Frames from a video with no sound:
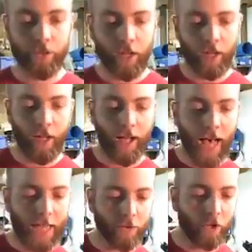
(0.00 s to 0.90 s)

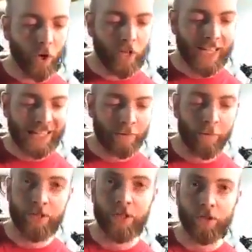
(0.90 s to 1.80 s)
I don't know exactly what
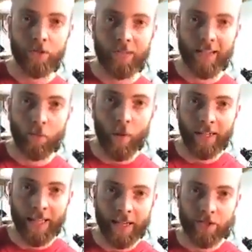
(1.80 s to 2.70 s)
material Dave White
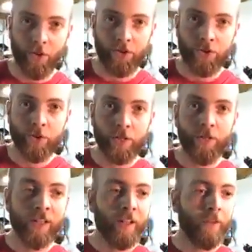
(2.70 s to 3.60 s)
at NSR is using.
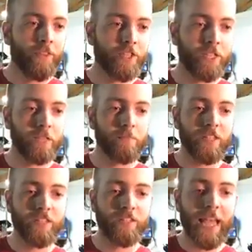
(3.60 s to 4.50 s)
This is the
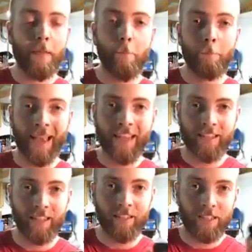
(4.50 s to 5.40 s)
same
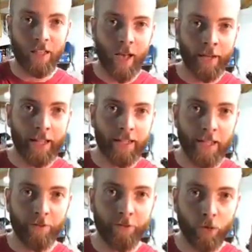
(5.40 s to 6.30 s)
basic design. It's
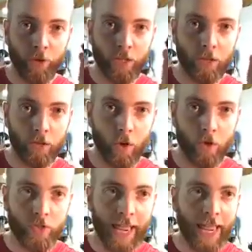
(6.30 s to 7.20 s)
a fully
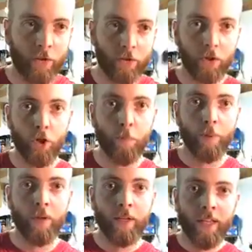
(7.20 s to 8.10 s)
closed angled loop.
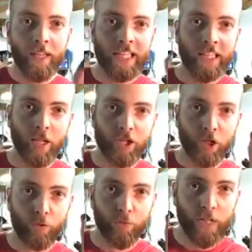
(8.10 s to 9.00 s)
He does
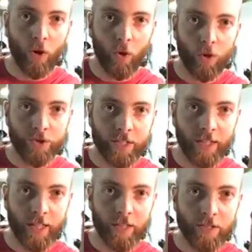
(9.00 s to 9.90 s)
3 holes in
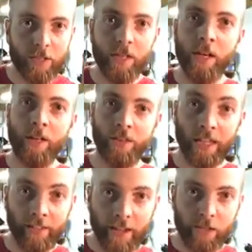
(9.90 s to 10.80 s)
his. The
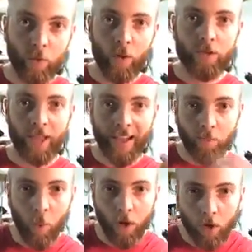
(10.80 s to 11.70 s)
Index ones
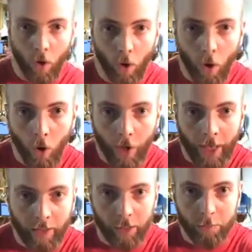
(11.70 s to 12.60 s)
have 1 hole
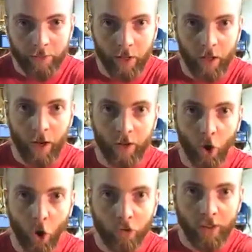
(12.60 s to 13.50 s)
and a little bit of an
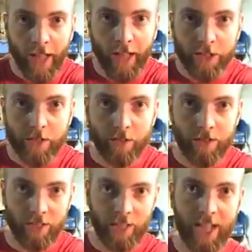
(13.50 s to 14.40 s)
ovalized
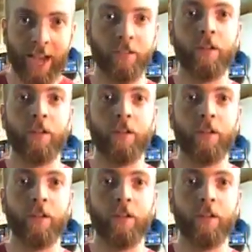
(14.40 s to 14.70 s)
slot,